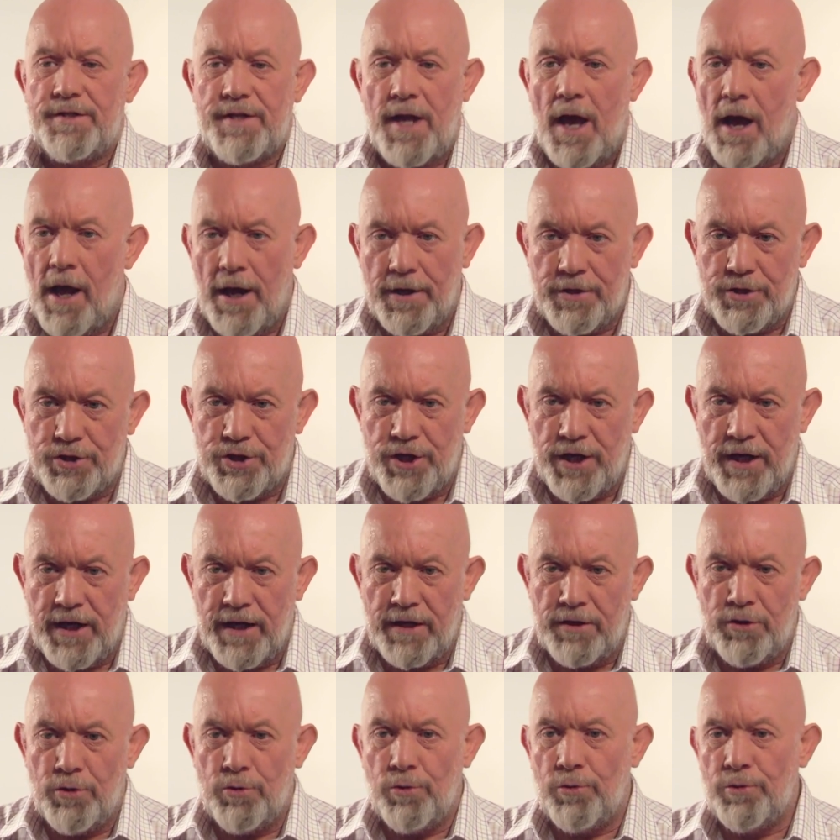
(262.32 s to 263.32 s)

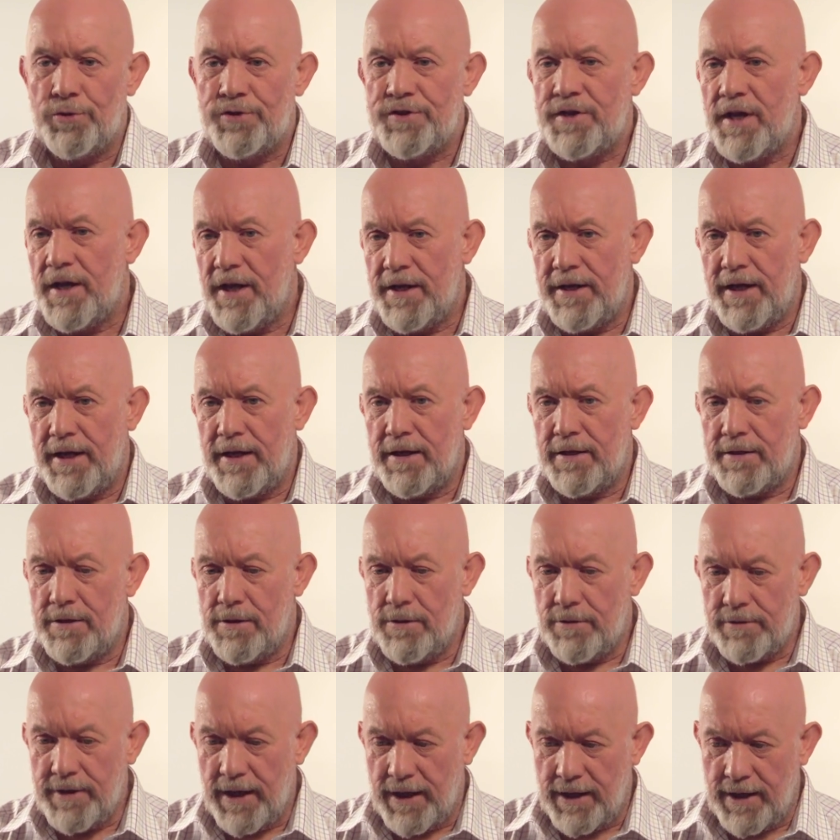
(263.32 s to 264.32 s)
hunching or turning
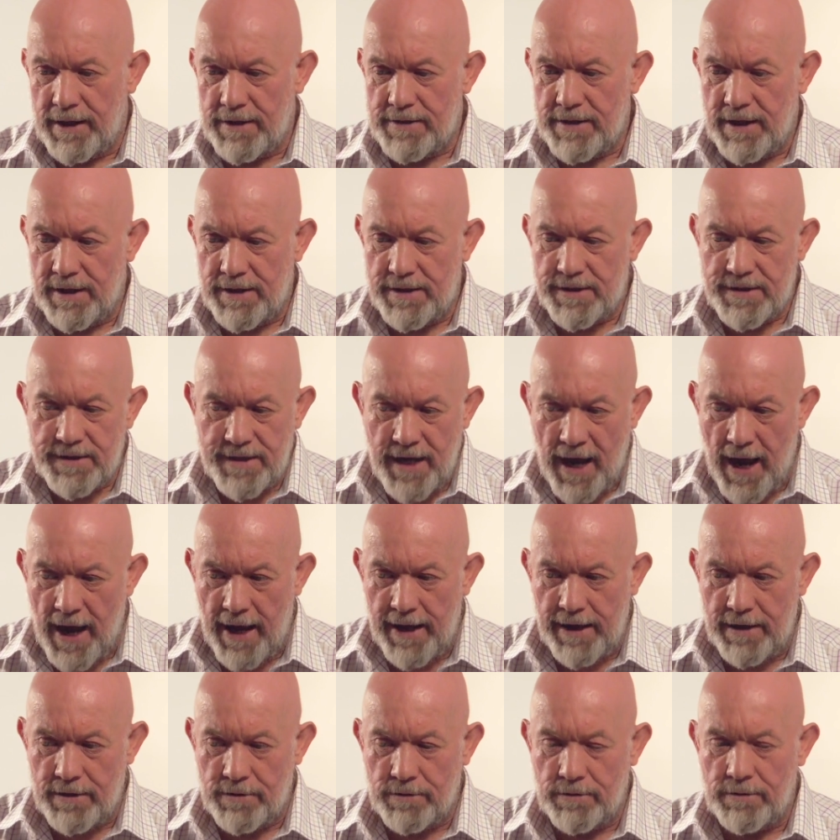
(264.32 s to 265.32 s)
and looking at its
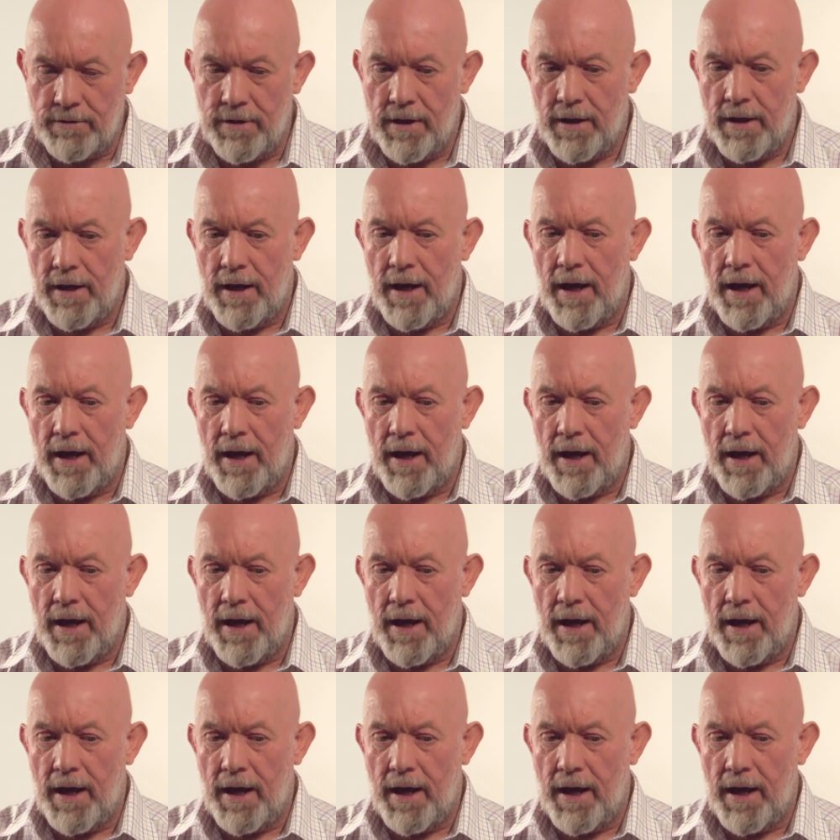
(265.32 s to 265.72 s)
tail,